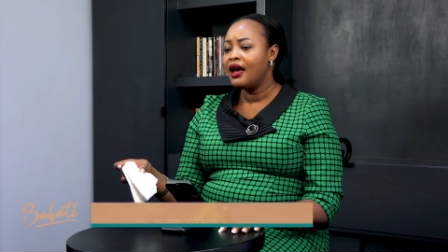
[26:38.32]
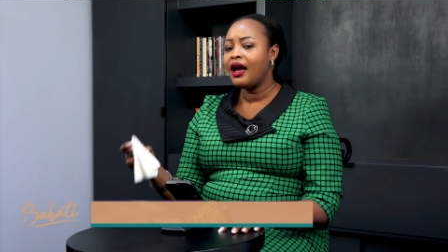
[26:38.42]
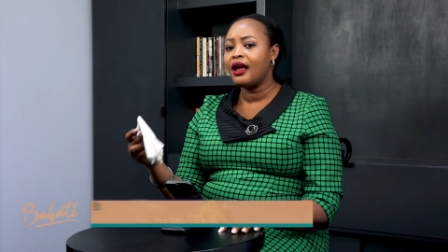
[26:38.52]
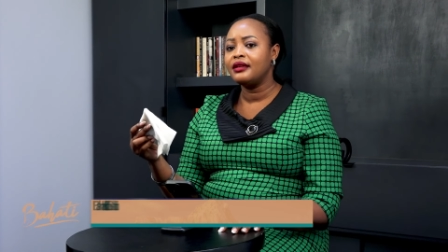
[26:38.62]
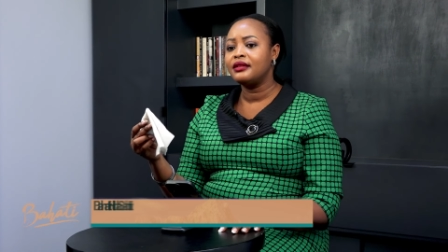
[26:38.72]

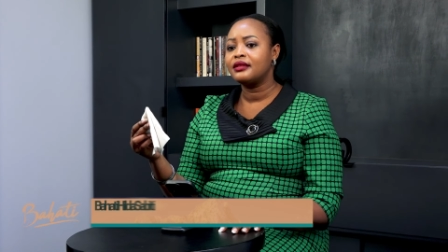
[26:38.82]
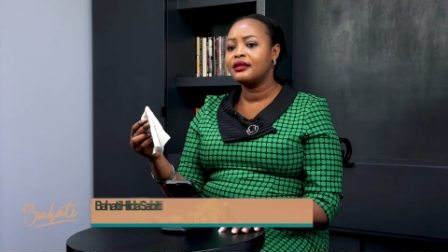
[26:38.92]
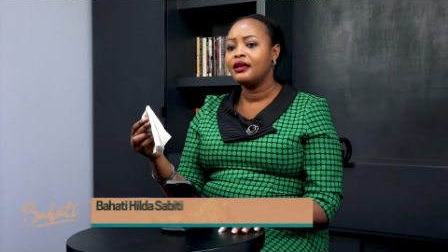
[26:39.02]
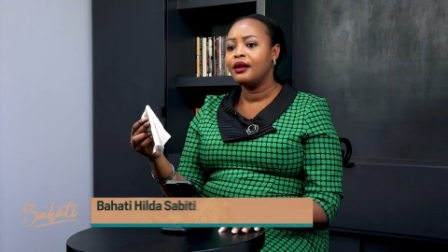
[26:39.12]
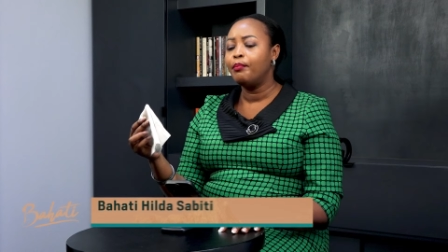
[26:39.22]
And,
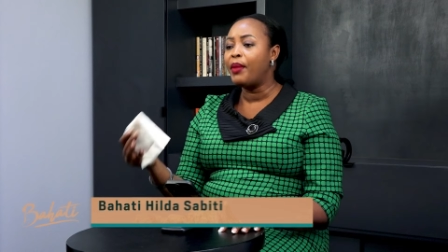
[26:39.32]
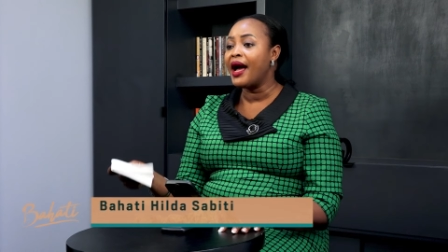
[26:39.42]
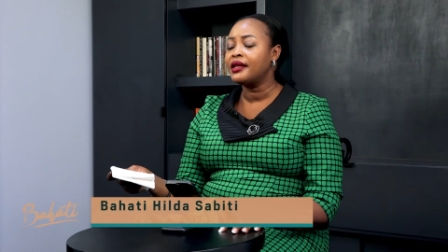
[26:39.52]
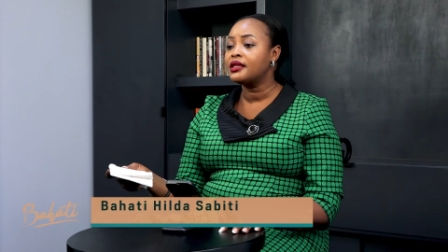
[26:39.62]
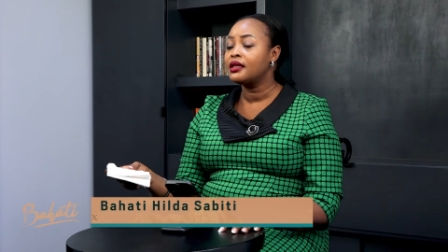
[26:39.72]

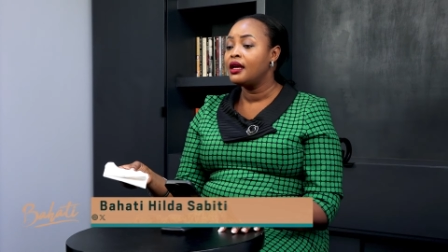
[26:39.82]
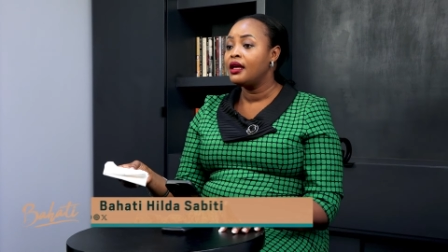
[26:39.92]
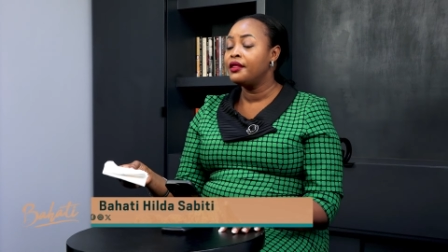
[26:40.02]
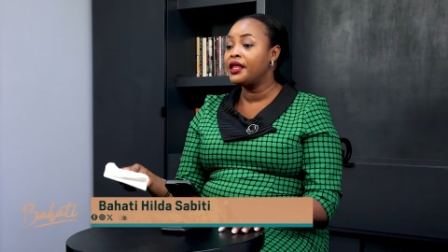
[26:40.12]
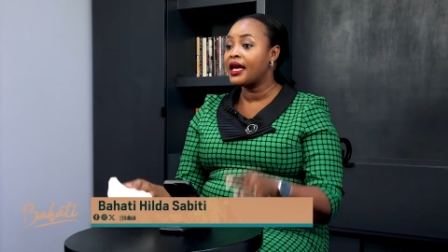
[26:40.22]
but
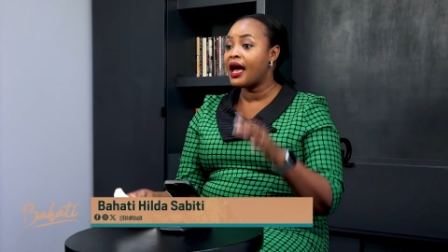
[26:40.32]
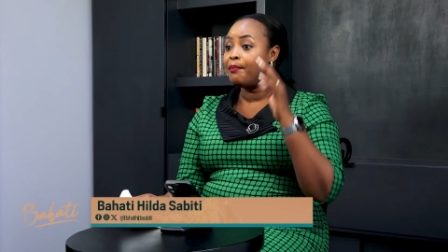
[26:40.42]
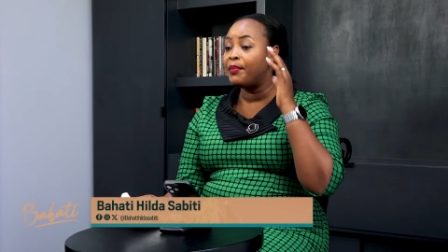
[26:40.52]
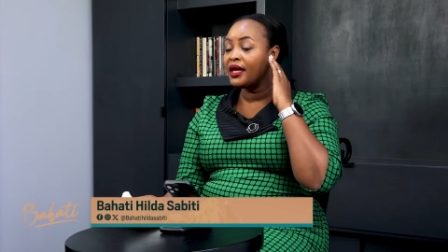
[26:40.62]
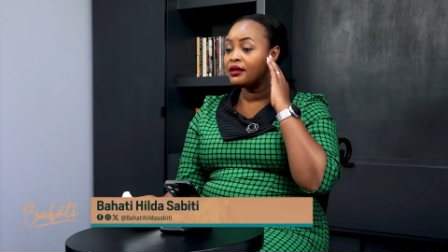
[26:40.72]
they are
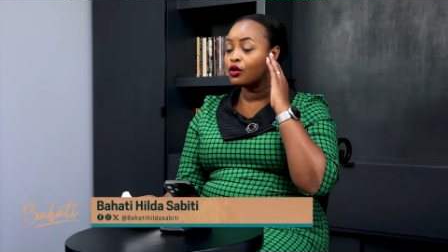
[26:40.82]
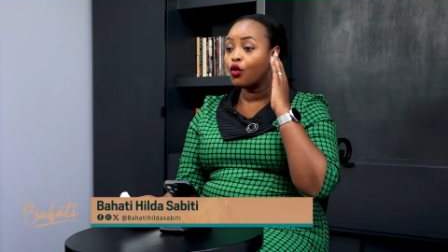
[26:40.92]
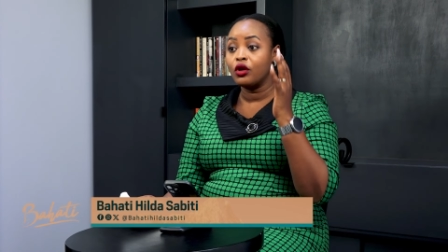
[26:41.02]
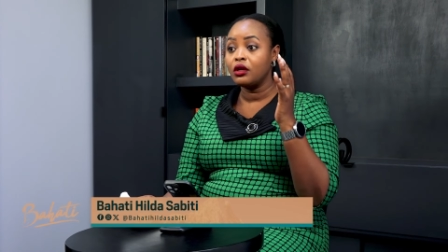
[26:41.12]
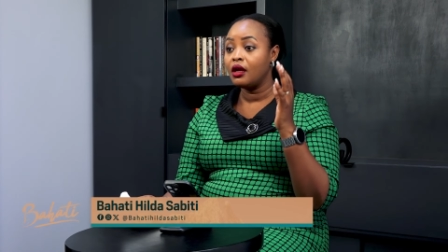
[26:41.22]
bent
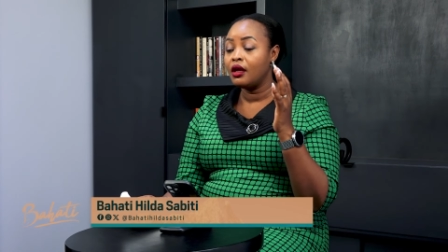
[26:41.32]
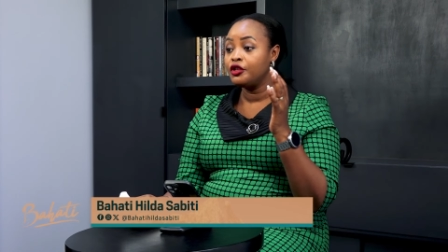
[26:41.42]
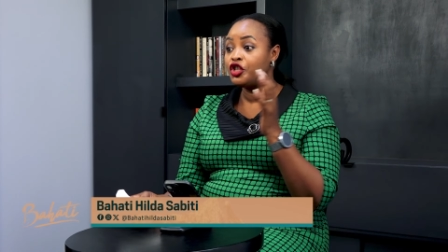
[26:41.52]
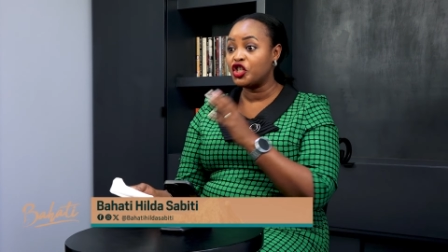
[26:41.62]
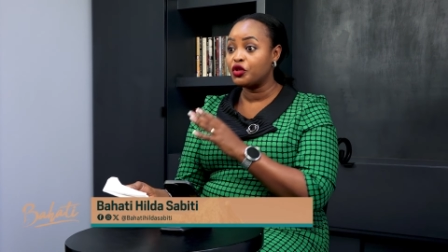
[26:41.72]
on
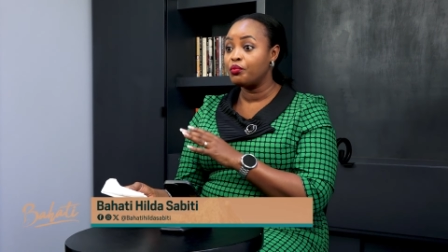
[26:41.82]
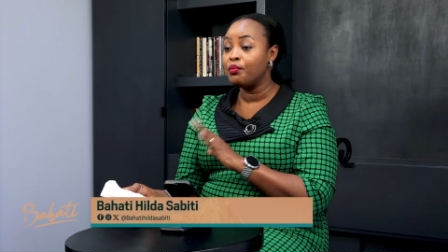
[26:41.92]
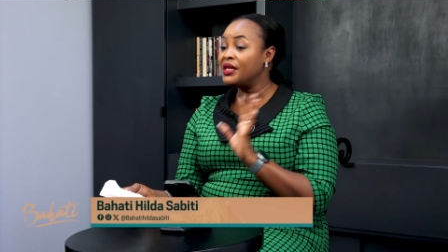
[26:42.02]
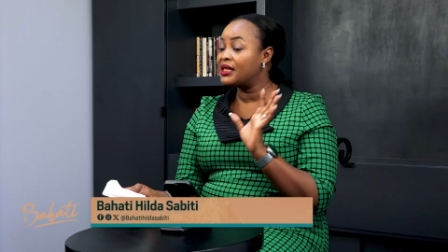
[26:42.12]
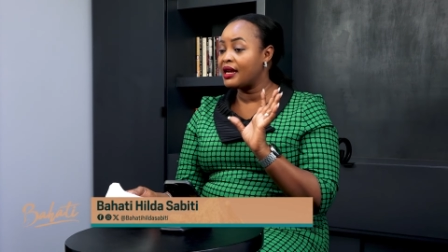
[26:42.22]
just
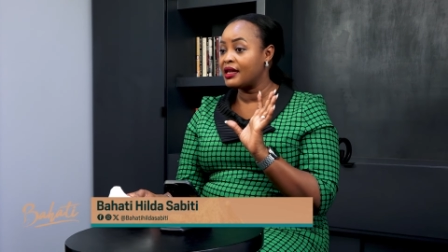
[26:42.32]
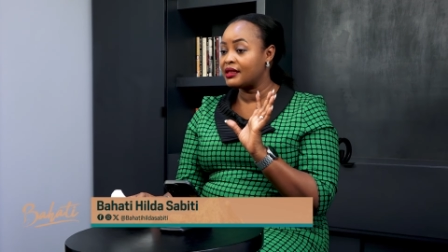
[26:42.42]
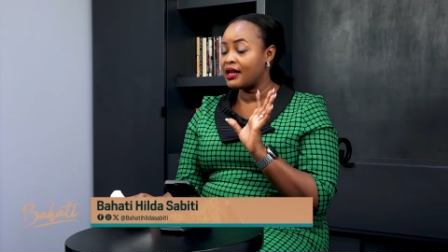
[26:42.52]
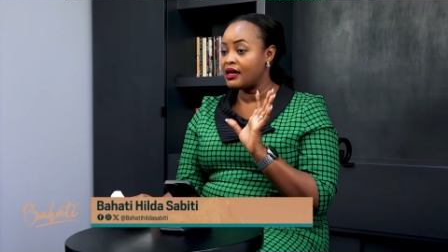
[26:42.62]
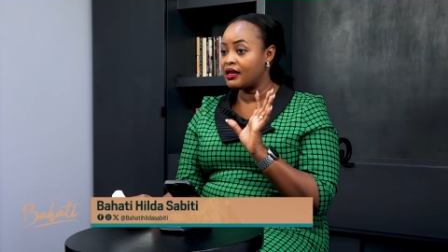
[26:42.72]

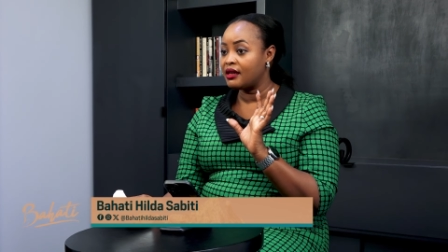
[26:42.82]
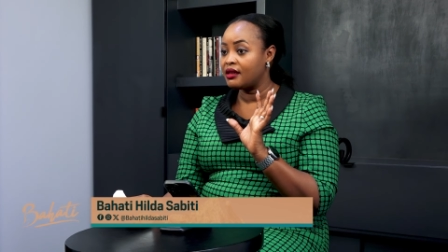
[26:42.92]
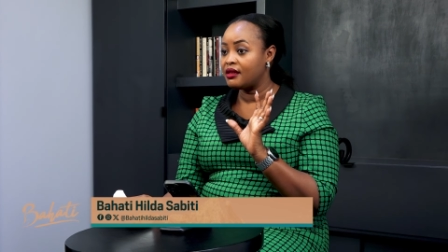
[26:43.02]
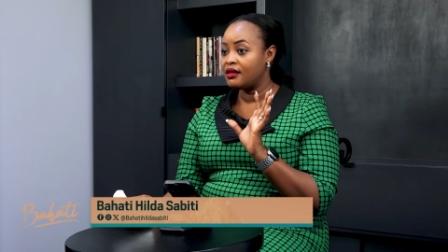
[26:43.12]
misunderstanding.